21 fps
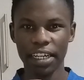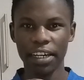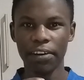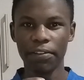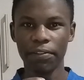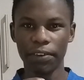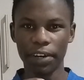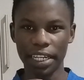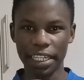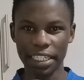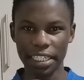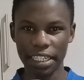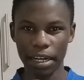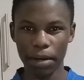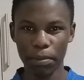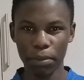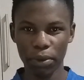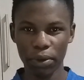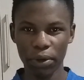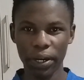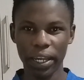For
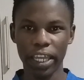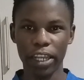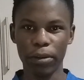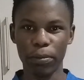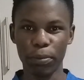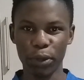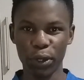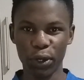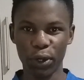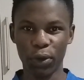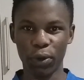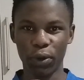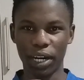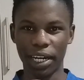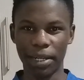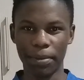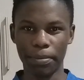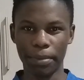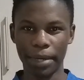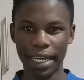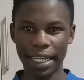example, in Pure
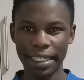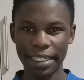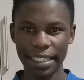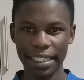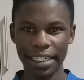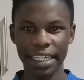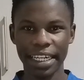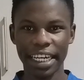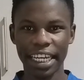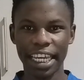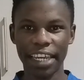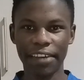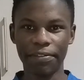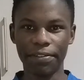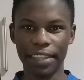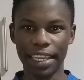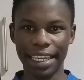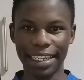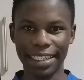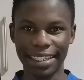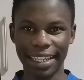one Maths, if
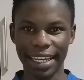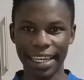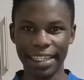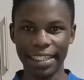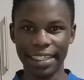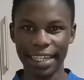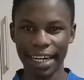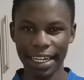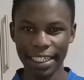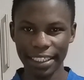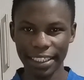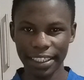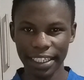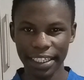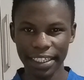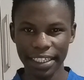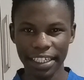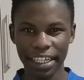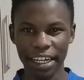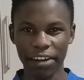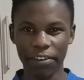they say
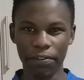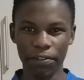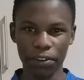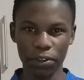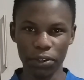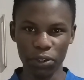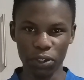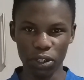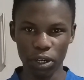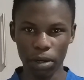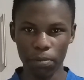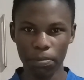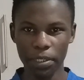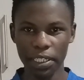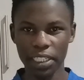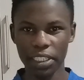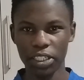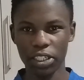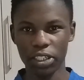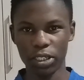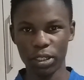tangent, a few
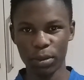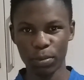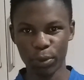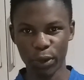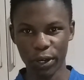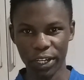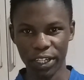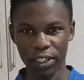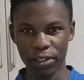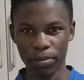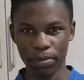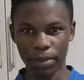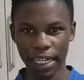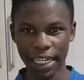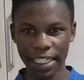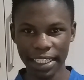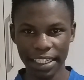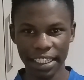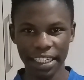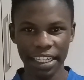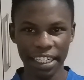topics should spring to
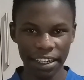mind.